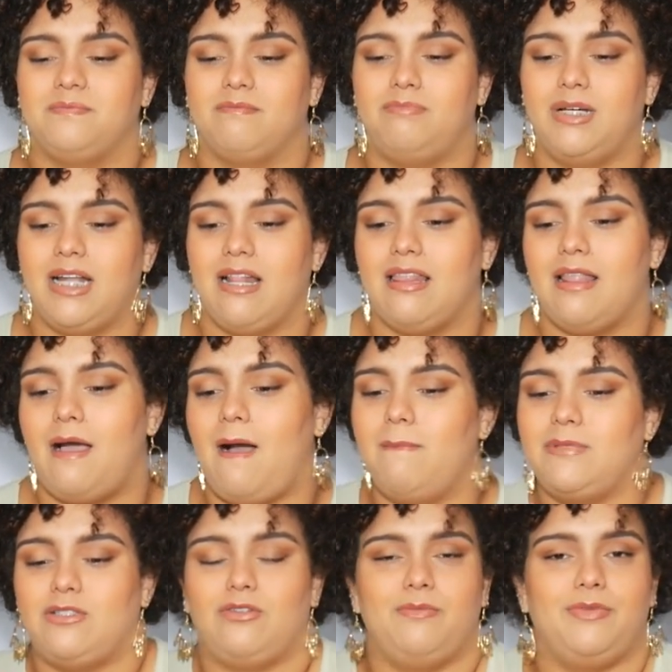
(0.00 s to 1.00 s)
but I'm
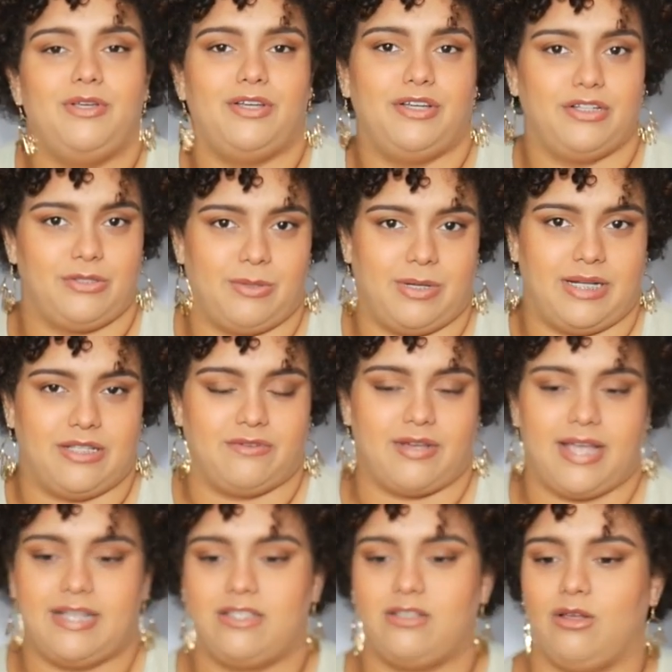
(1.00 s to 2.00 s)
assuming you're in your 20s,
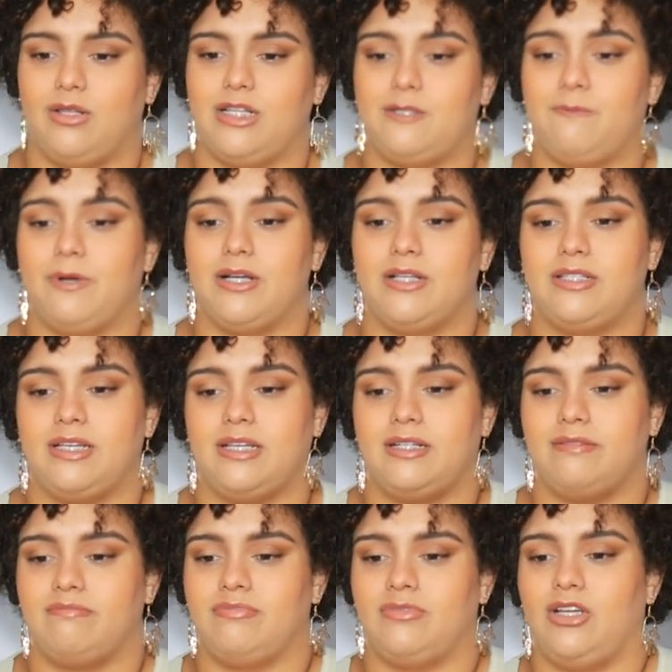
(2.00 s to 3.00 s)
right? So this
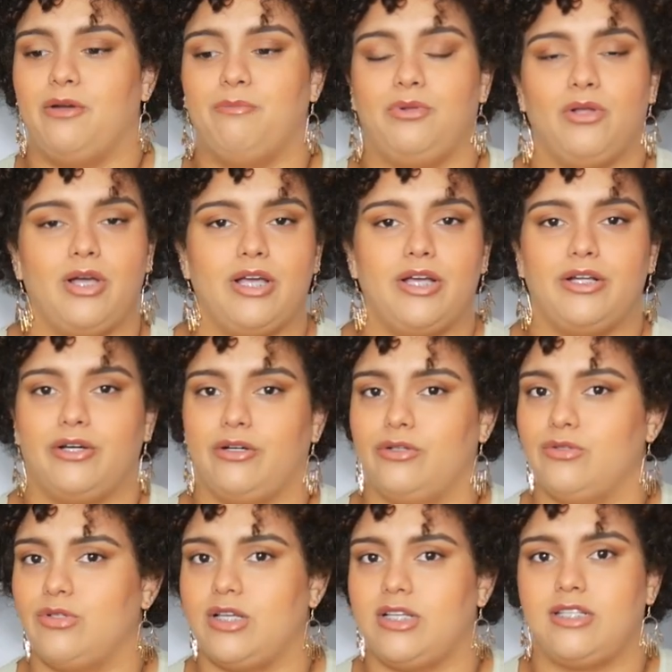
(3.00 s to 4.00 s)
person, your employer
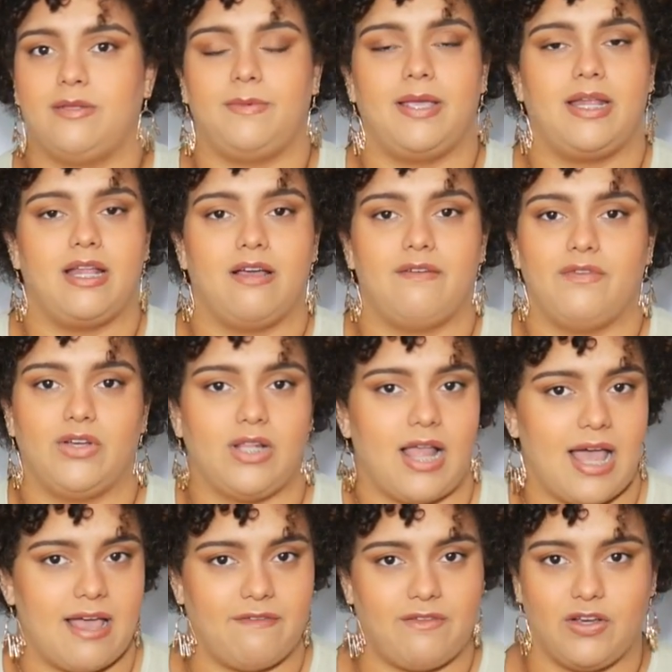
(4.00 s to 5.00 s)
knows it's the beginning of your
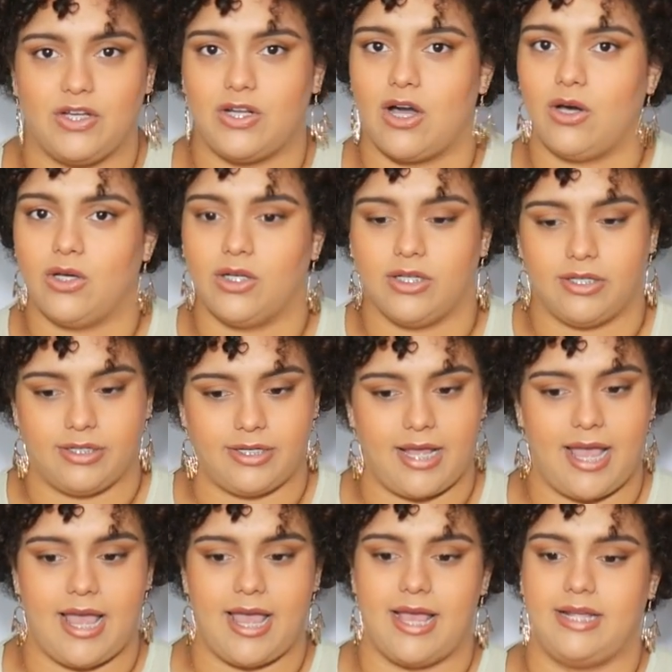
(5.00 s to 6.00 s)
life, your adulthood,
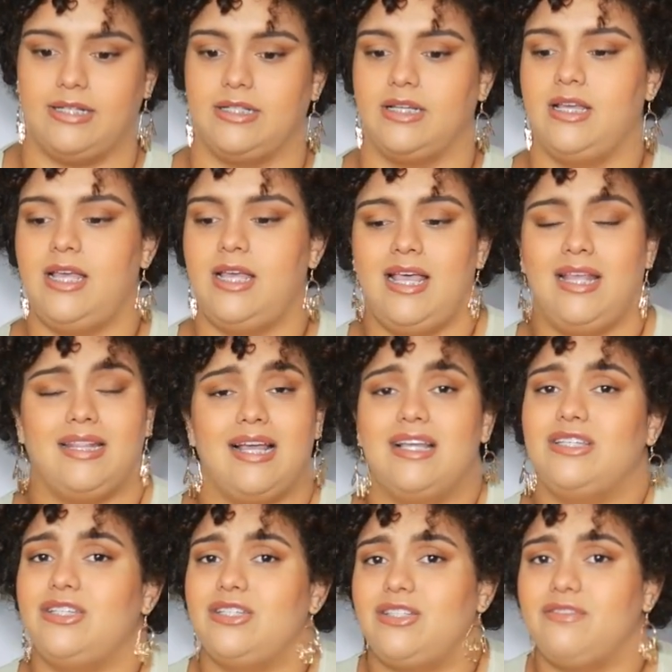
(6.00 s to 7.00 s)
and
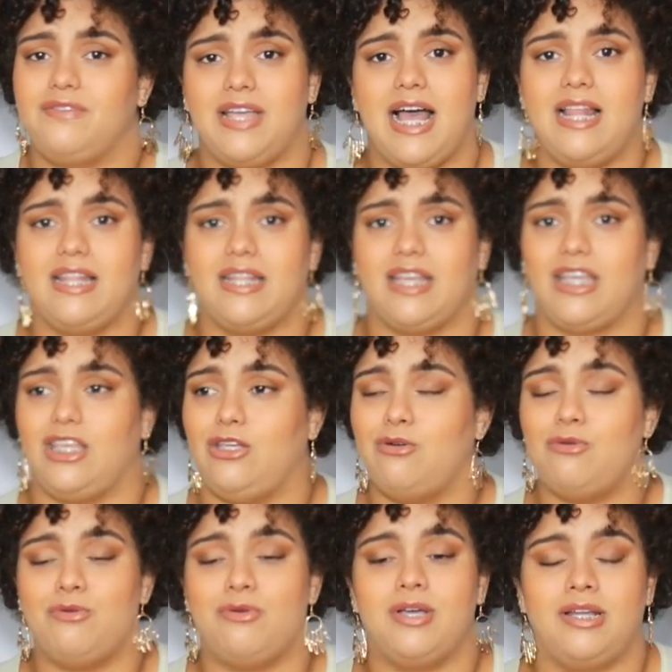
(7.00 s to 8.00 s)
that's just the reality.
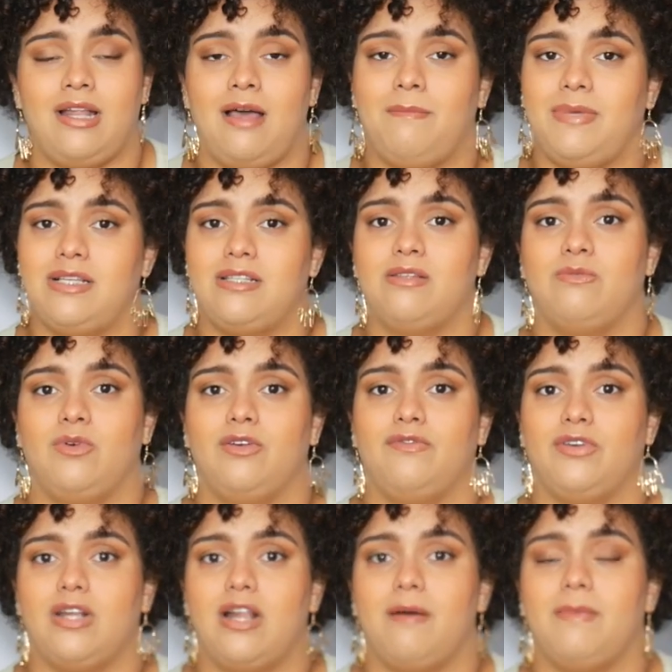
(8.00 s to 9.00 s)
You cannot be somewhere if
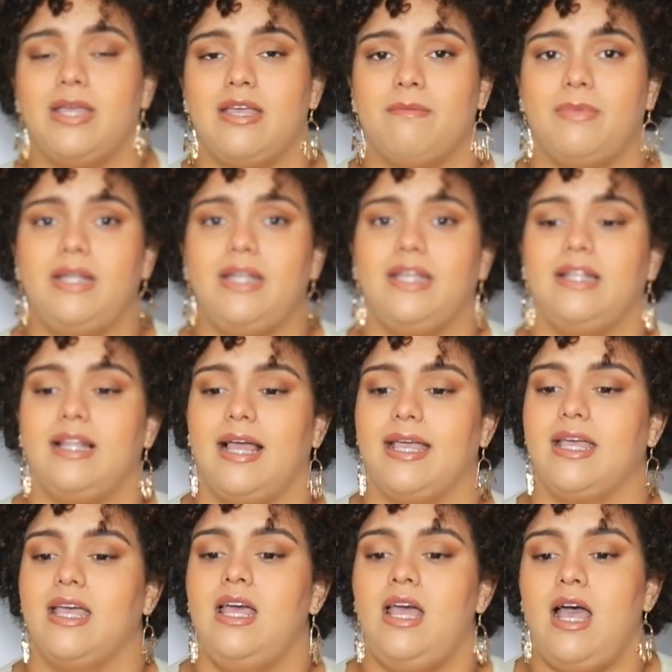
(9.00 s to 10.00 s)
you're not making money.
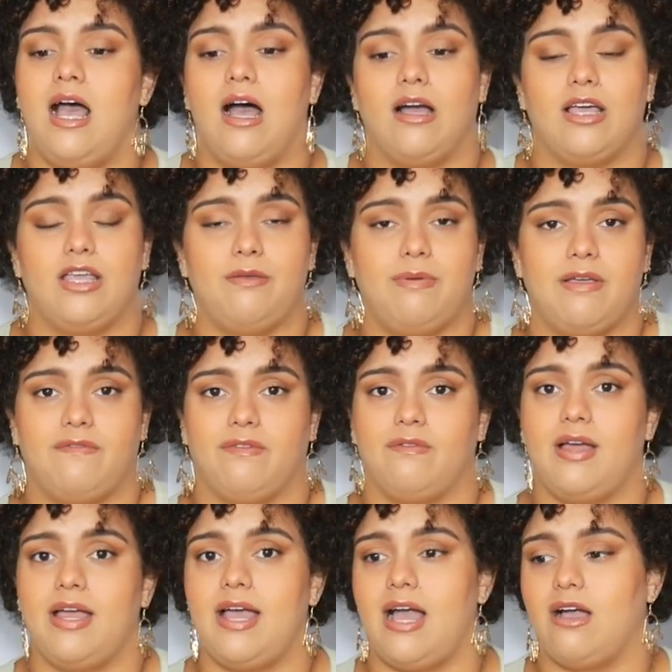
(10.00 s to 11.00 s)
Like, how can you pay for
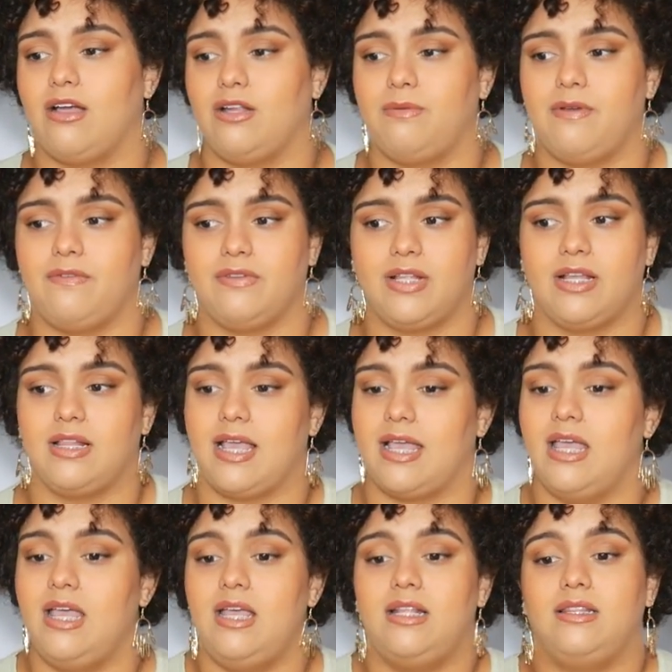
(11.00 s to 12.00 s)
rent? How can you pay for things? Like,
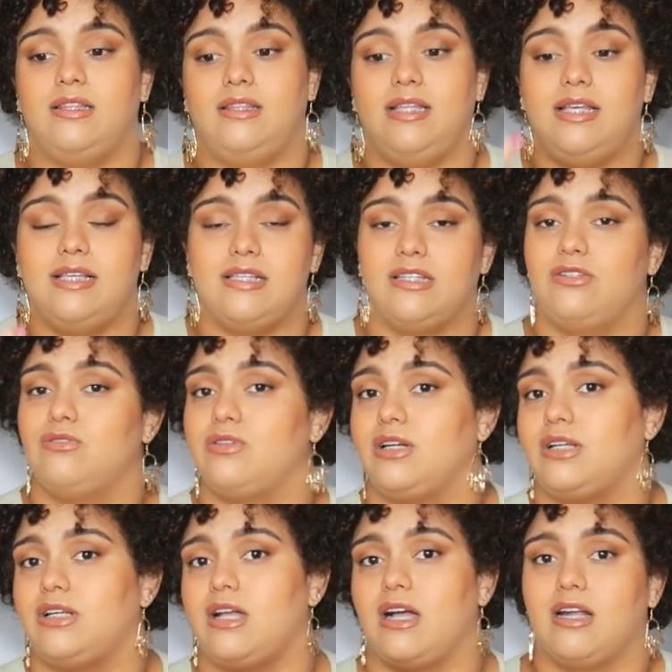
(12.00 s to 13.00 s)
these issues are
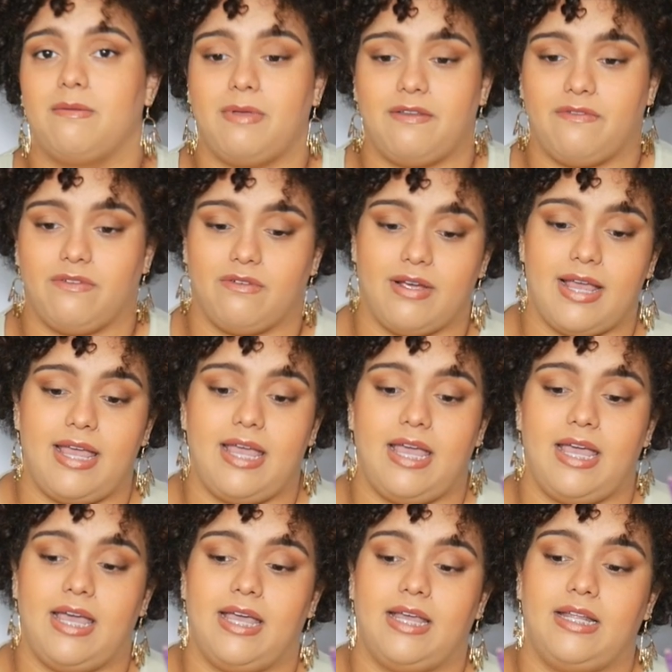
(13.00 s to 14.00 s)
not gonna pay for rent.
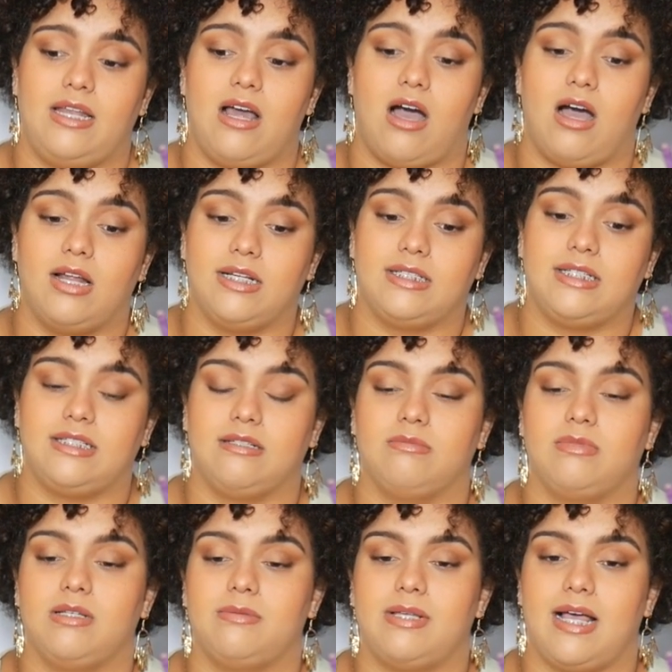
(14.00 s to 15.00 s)
And honestly,
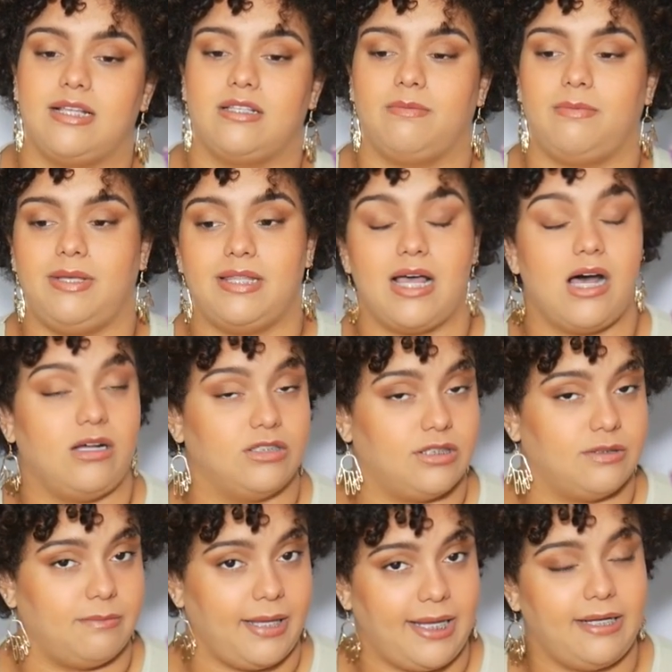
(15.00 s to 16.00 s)
sometimes it has to be that
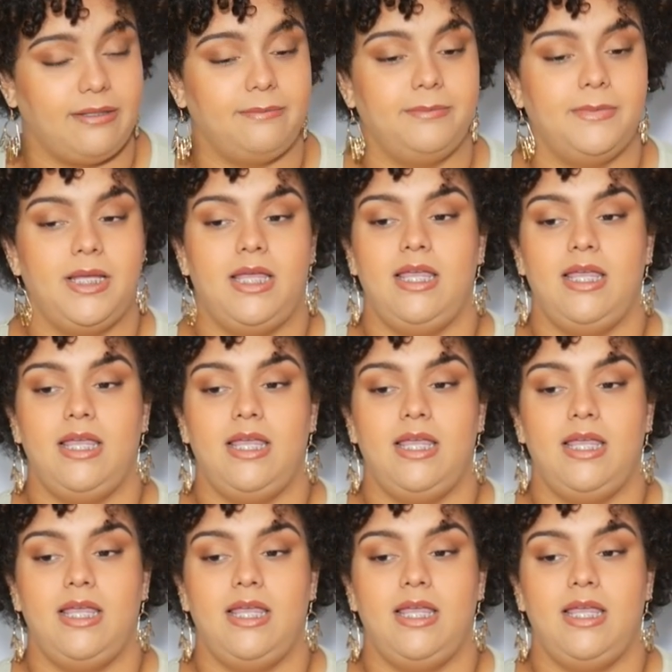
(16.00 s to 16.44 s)
ultimatum.